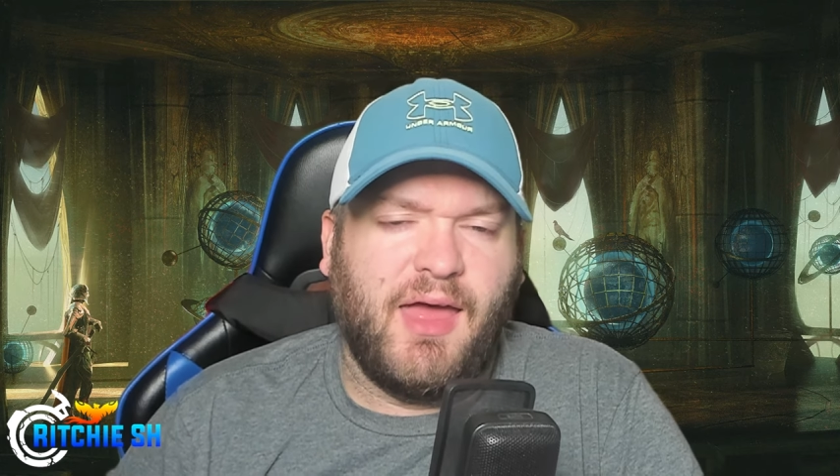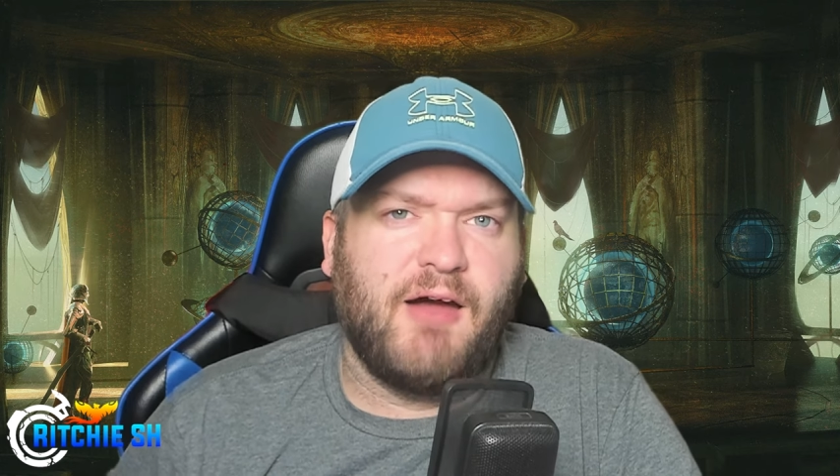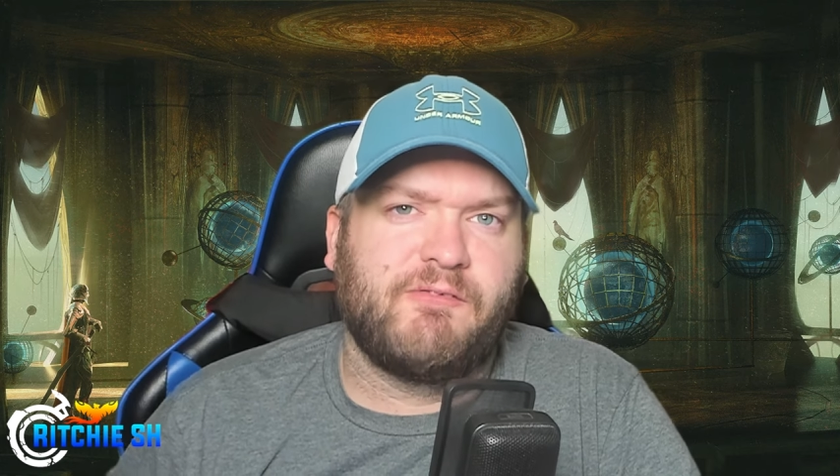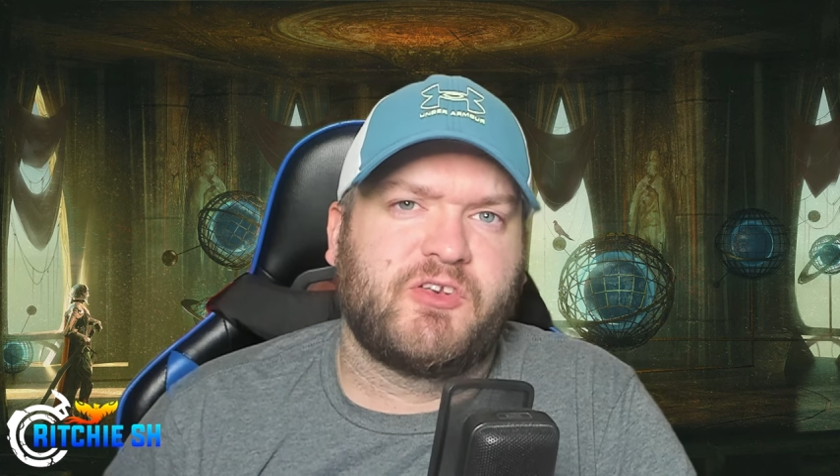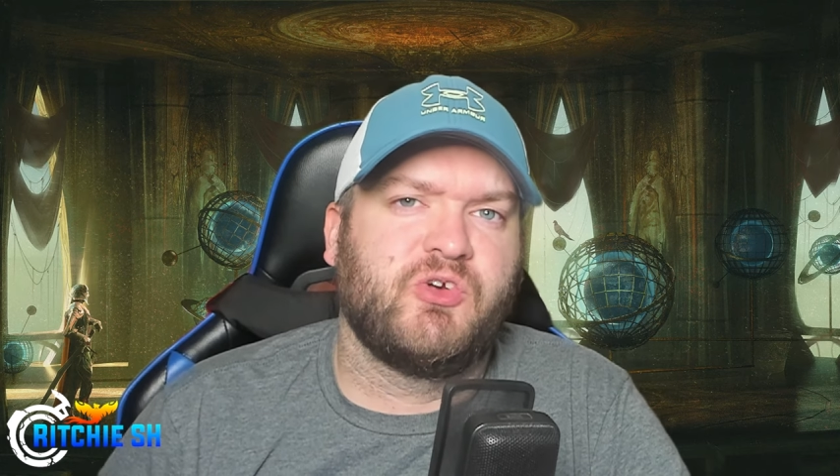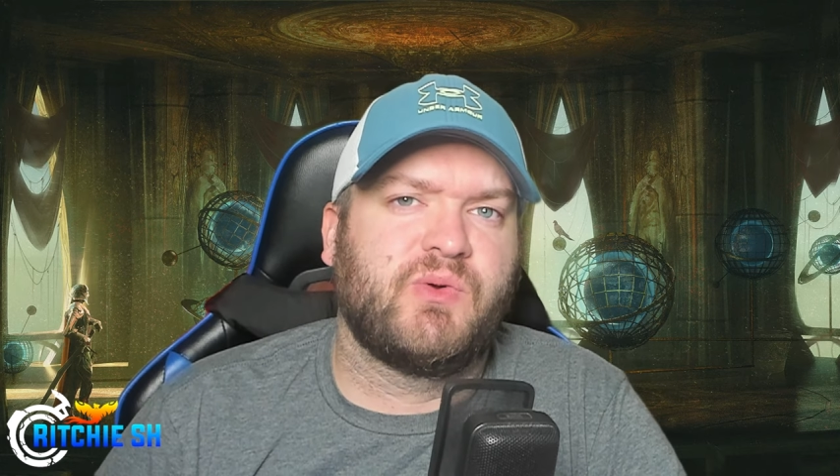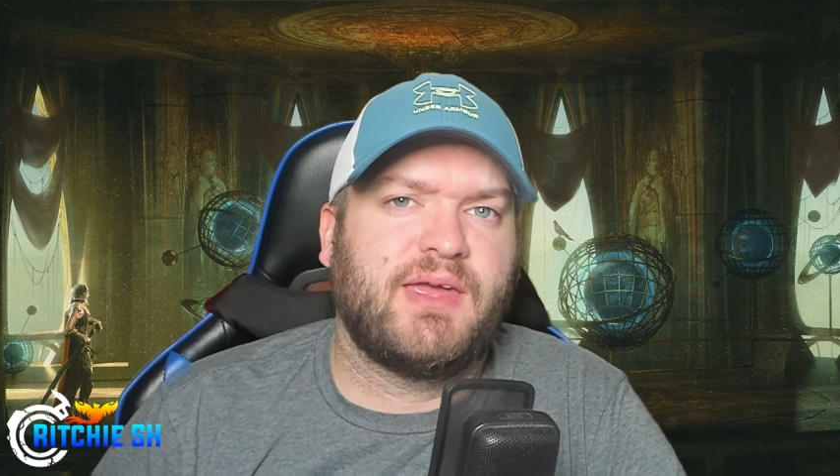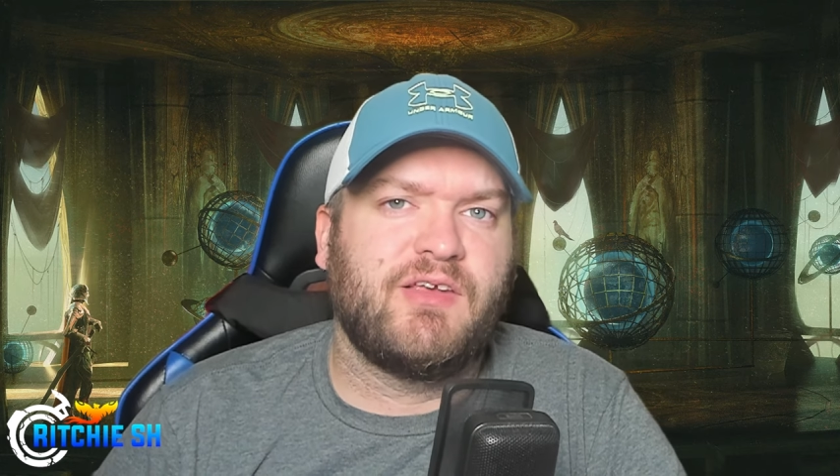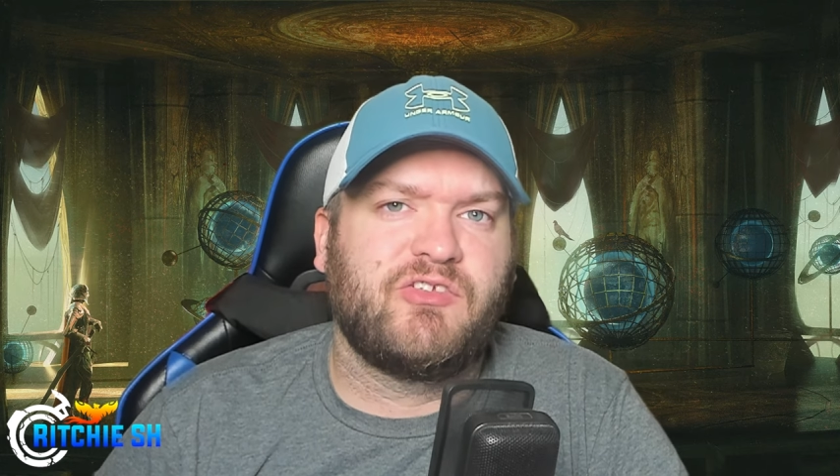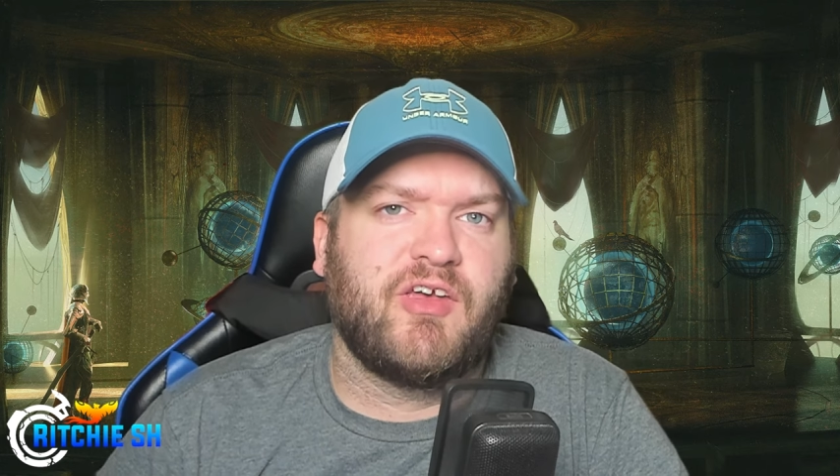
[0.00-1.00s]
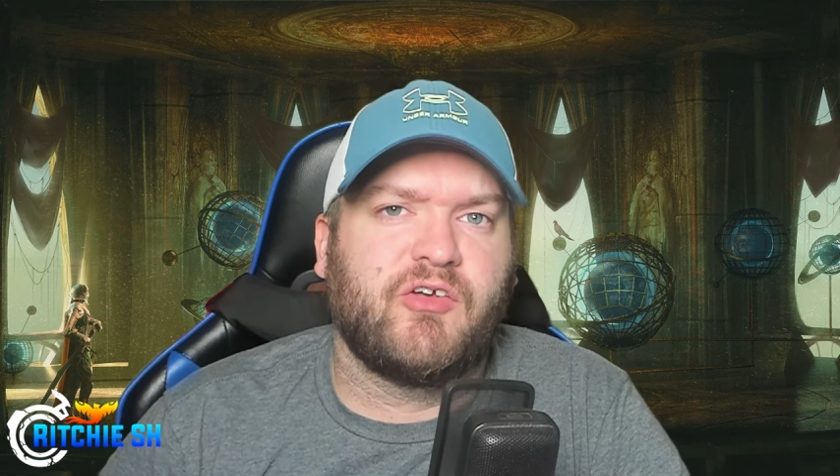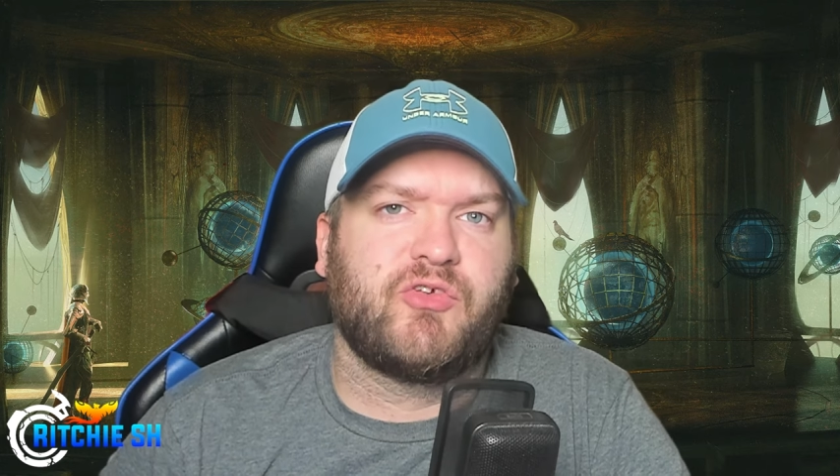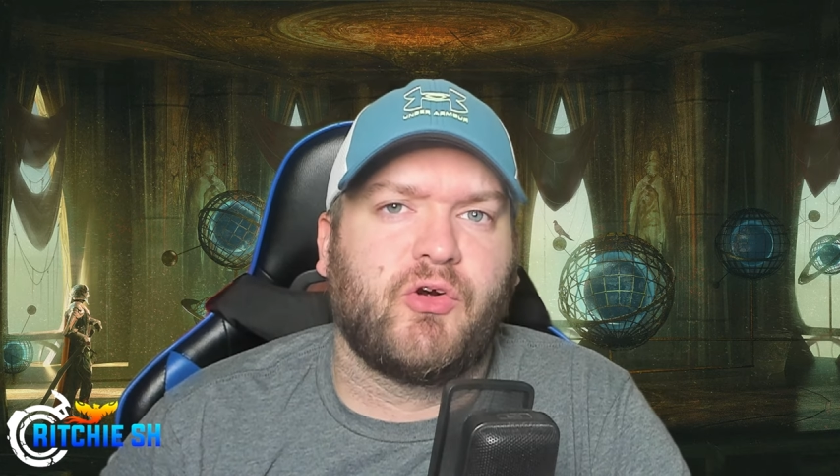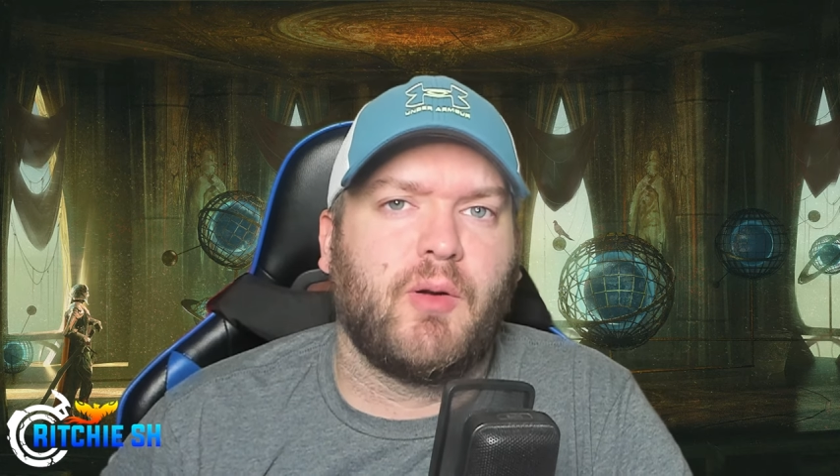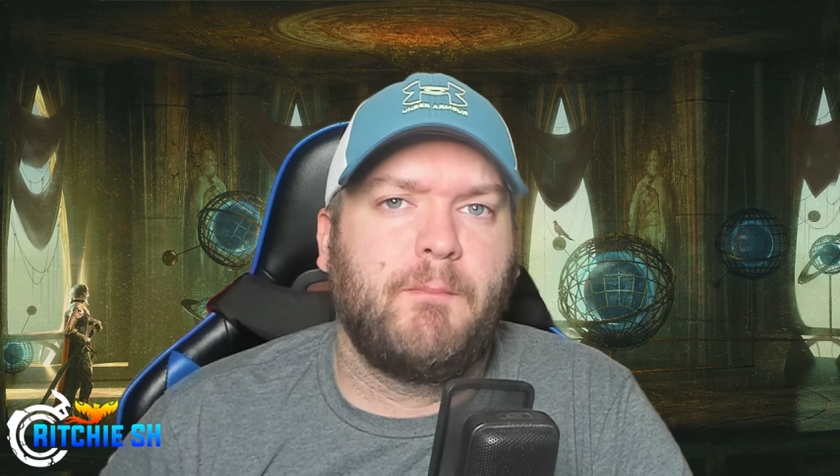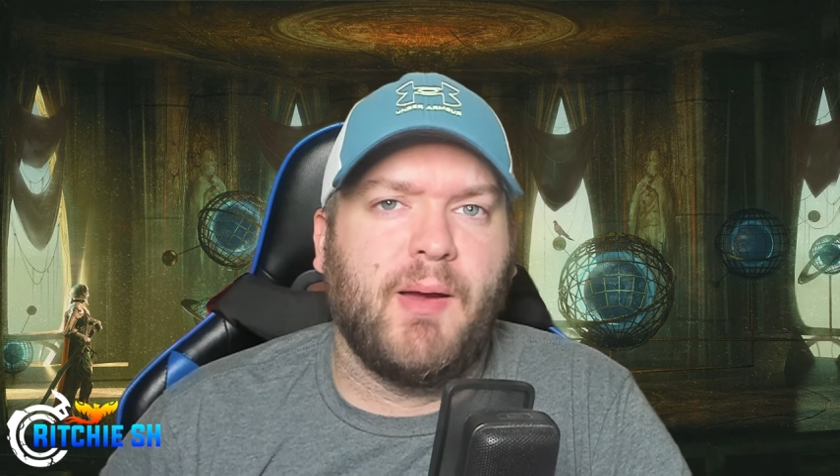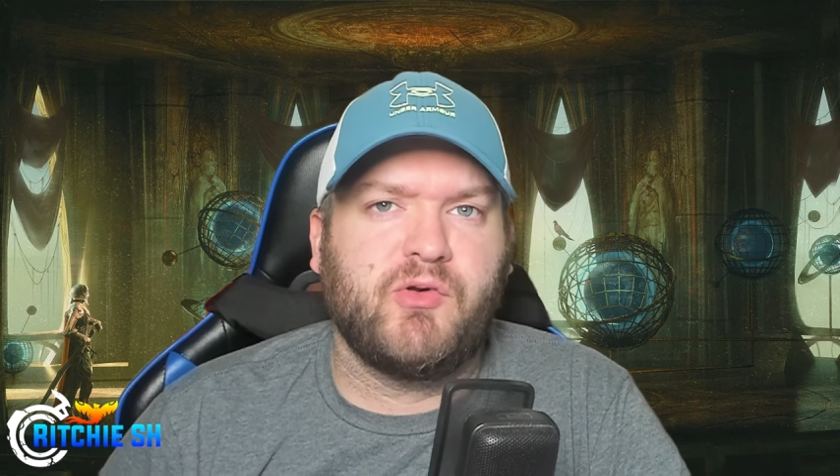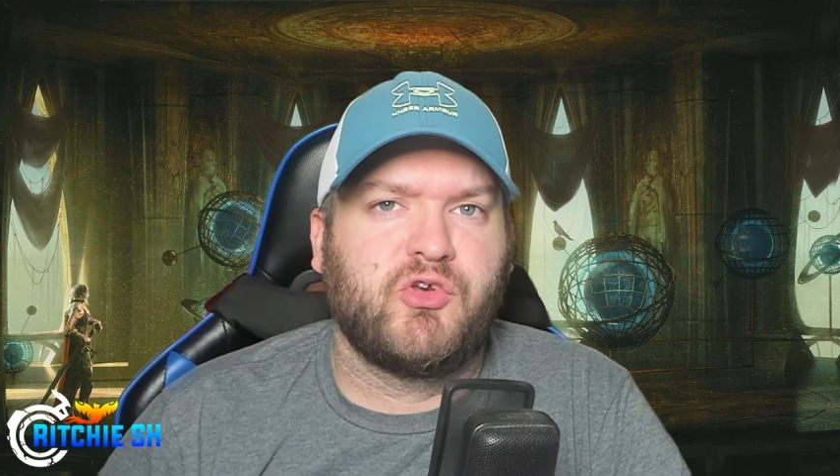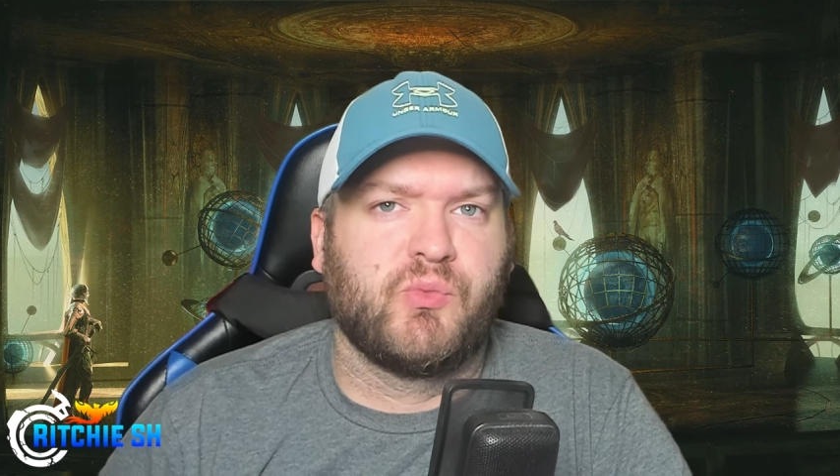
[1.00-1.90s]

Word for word: Alpha 2 key sales are about